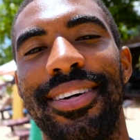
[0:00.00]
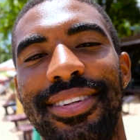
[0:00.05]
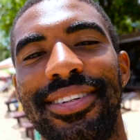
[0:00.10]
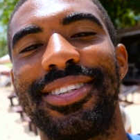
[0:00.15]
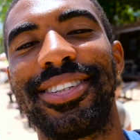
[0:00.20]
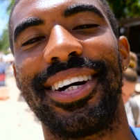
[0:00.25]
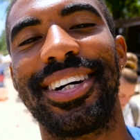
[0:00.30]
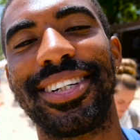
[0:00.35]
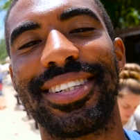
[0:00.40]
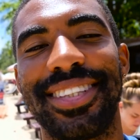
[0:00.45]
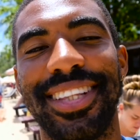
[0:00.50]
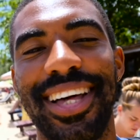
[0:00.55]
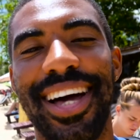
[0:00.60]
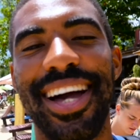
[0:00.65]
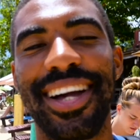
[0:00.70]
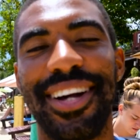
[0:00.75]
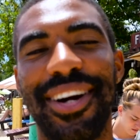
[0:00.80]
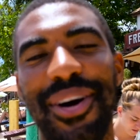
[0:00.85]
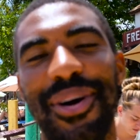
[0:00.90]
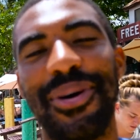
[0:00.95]
Just
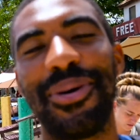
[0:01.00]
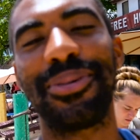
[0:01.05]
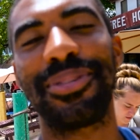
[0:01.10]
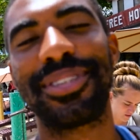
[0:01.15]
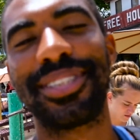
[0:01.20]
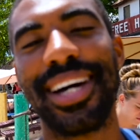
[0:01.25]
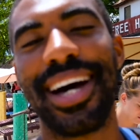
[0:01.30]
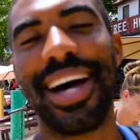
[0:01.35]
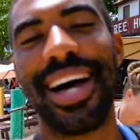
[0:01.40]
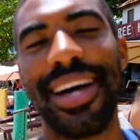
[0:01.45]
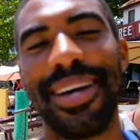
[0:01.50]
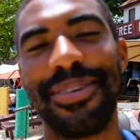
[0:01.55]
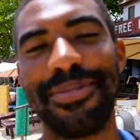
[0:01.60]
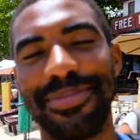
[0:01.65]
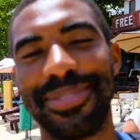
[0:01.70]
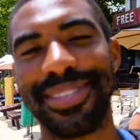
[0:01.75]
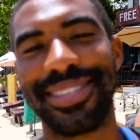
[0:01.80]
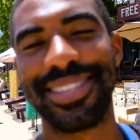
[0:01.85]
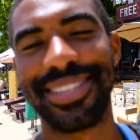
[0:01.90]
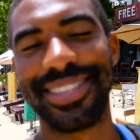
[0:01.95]
like old
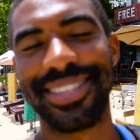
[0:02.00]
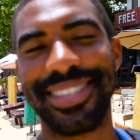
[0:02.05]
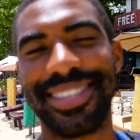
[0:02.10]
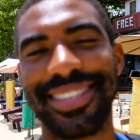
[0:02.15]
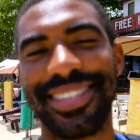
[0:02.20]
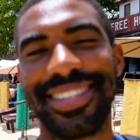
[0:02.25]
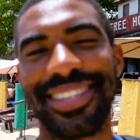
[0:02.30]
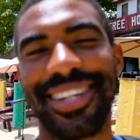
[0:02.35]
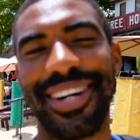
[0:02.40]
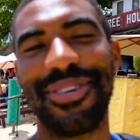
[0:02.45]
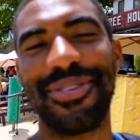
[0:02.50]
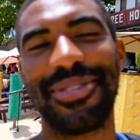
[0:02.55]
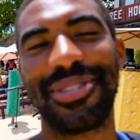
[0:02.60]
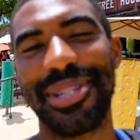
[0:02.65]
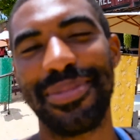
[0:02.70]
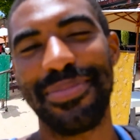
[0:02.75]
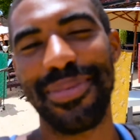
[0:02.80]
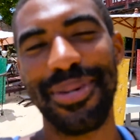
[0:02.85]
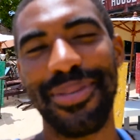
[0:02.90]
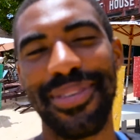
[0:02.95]
times, Koh
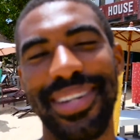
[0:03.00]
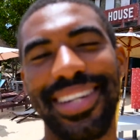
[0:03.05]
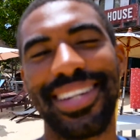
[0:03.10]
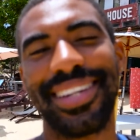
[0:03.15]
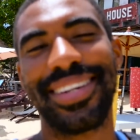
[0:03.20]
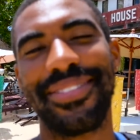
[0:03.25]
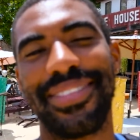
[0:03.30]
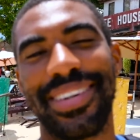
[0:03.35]
Samui,